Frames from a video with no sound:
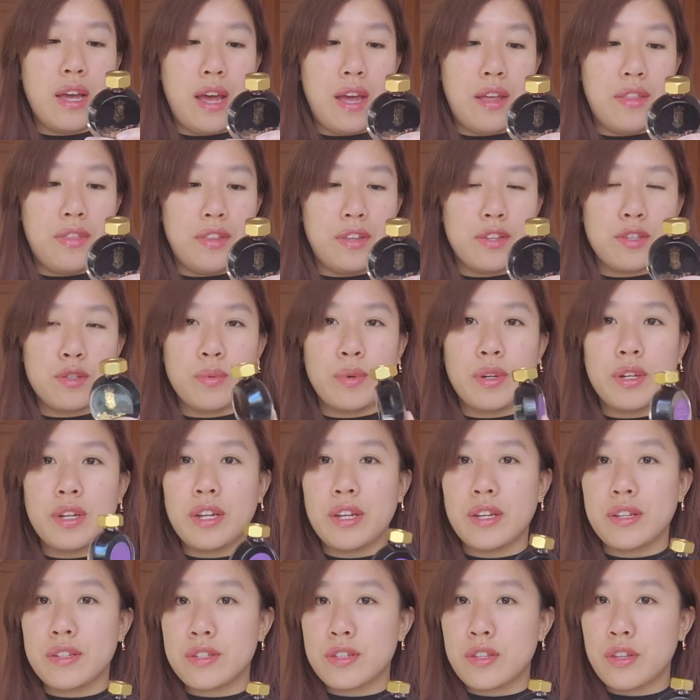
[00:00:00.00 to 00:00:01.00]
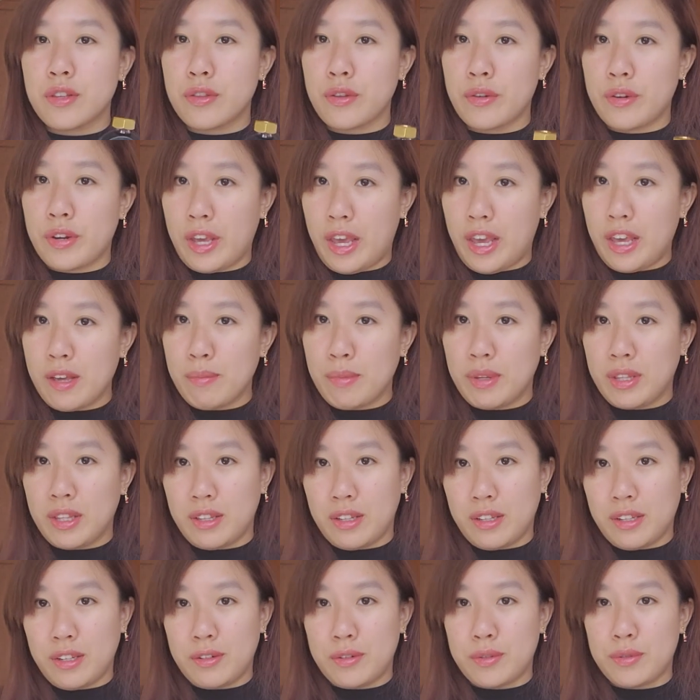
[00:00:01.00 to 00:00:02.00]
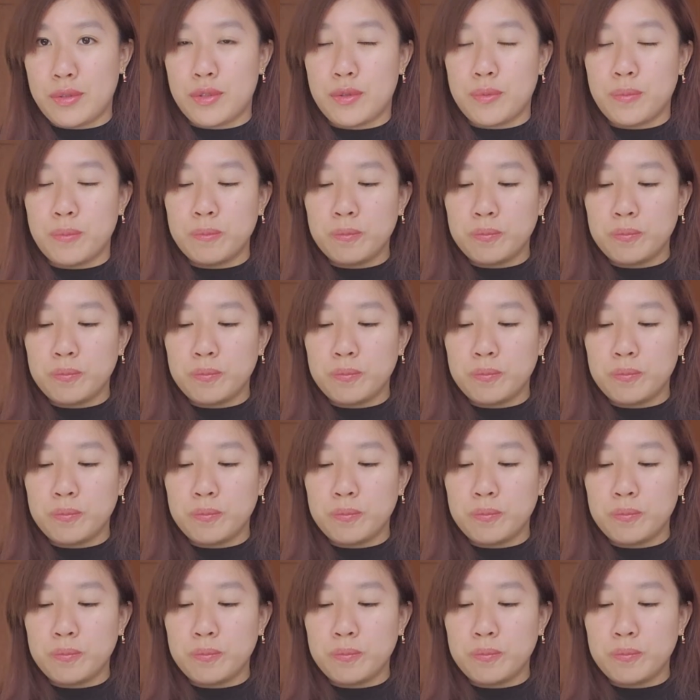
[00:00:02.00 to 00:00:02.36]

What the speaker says: And this one is 38 milliliters.